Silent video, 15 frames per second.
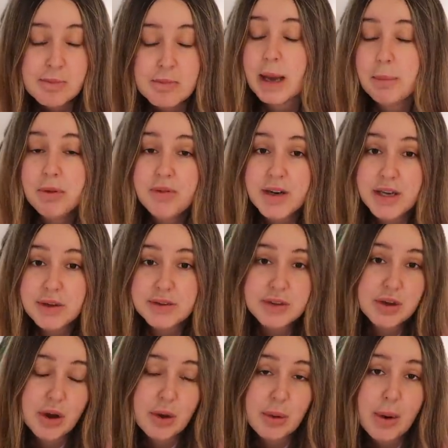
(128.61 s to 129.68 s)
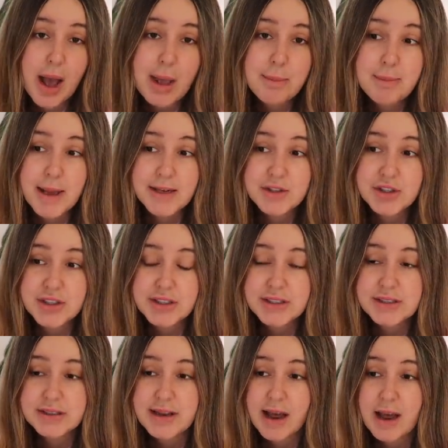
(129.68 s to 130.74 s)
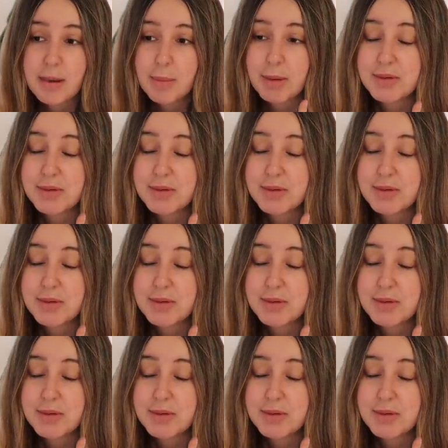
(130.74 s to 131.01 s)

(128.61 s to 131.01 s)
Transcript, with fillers: A couple videos ago, I mentioned um,